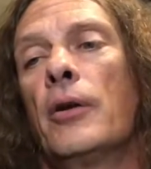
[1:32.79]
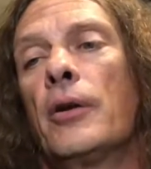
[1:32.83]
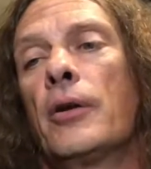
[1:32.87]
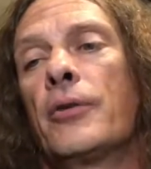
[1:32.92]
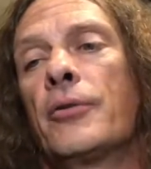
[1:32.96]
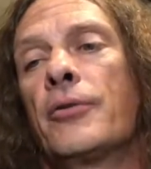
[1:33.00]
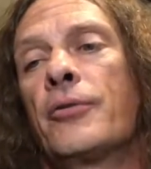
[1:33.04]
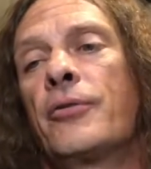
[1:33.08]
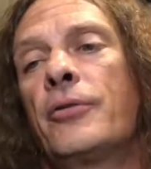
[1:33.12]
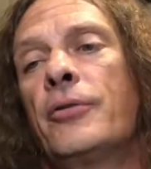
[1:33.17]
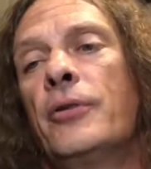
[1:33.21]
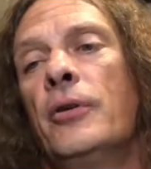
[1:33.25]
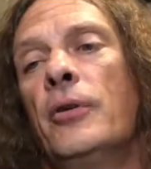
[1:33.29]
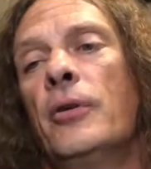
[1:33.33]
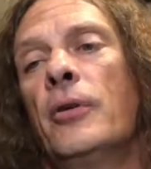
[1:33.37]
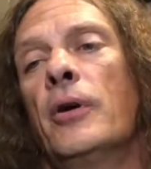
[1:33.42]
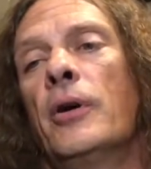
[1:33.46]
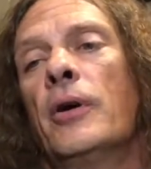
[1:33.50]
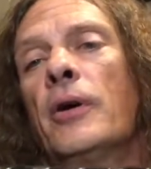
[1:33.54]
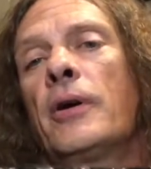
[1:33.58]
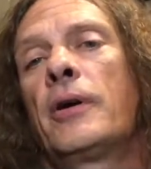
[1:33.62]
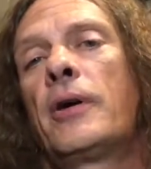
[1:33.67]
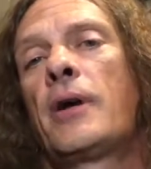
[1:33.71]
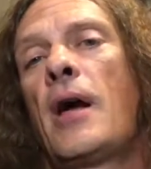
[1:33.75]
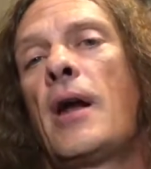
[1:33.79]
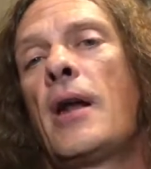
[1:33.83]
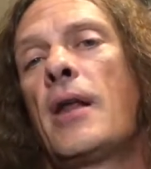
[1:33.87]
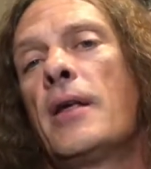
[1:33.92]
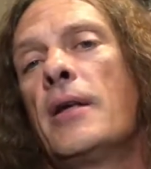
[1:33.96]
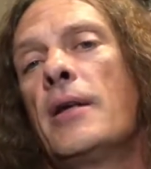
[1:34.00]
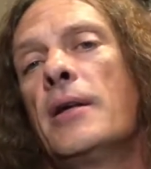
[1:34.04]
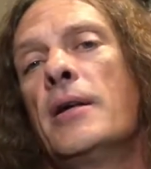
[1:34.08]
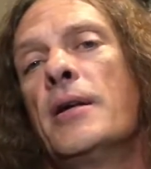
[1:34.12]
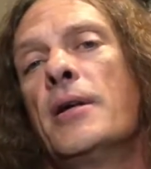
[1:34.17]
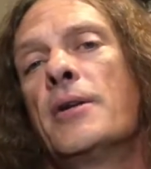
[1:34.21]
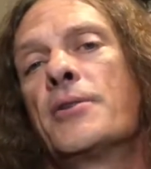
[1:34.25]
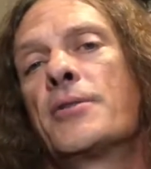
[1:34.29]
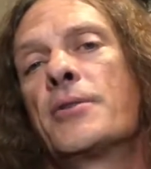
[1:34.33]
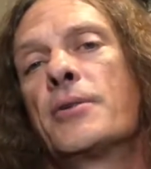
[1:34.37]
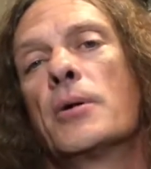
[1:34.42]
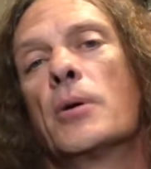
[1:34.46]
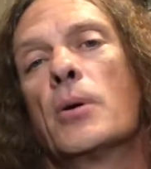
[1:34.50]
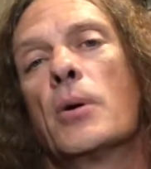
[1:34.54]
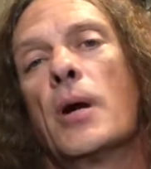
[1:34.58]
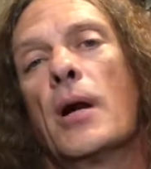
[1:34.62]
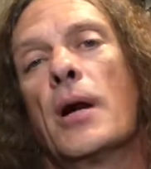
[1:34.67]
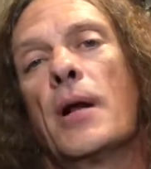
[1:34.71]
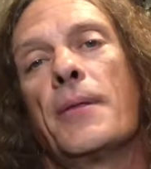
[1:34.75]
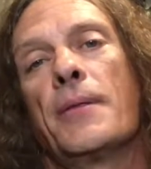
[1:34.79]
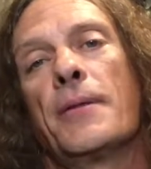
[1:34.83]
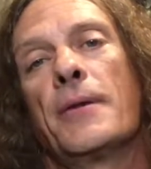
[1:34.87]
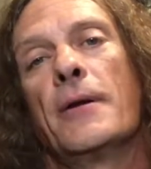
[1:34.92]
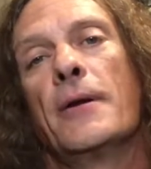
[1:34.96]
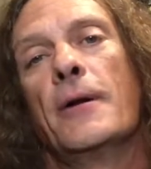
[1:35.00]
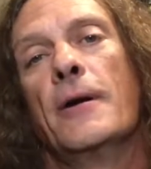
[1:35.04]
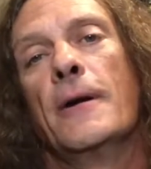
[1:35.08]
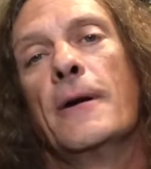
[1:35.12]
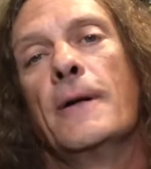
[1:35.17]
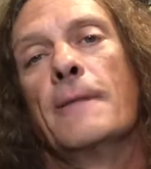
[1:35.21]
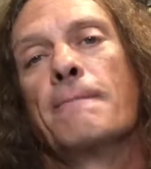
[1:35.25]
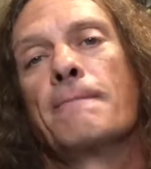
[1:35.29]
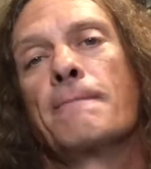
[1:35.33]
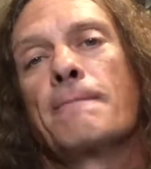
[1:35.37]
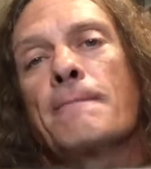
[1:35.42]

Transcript: Kashira kind of hits you right there.